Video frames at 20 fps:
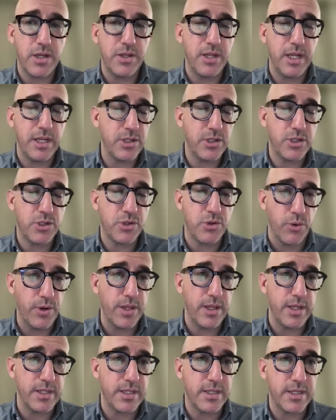a story
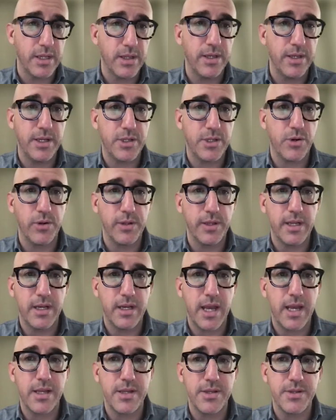that's still in its early
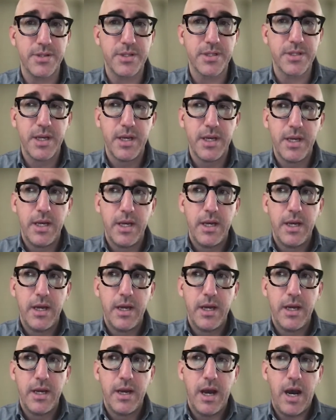days.
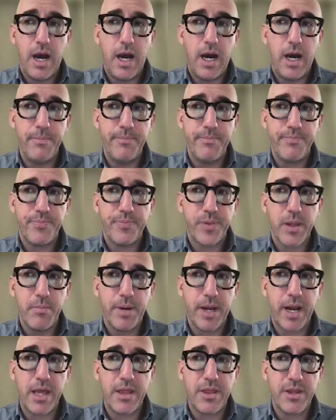But
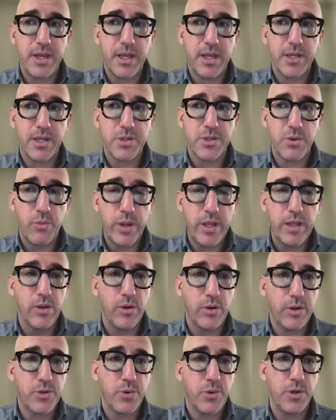I think as we look
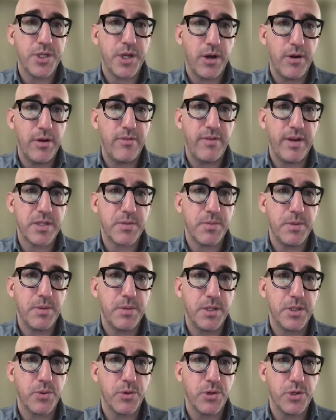towards our investments,
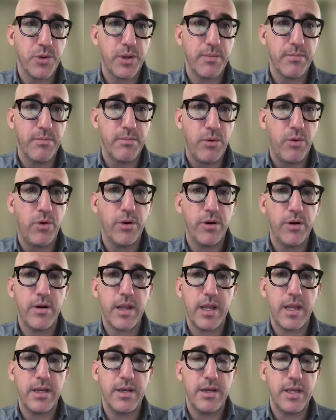we're doing more
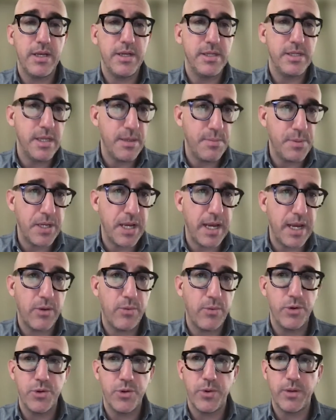in deep tech,
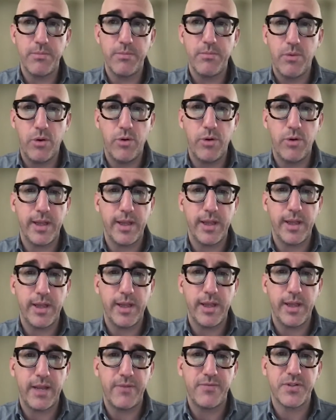we're doing more in life
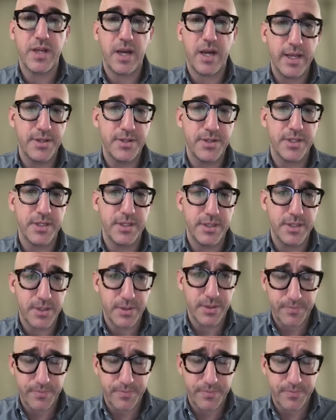sciences,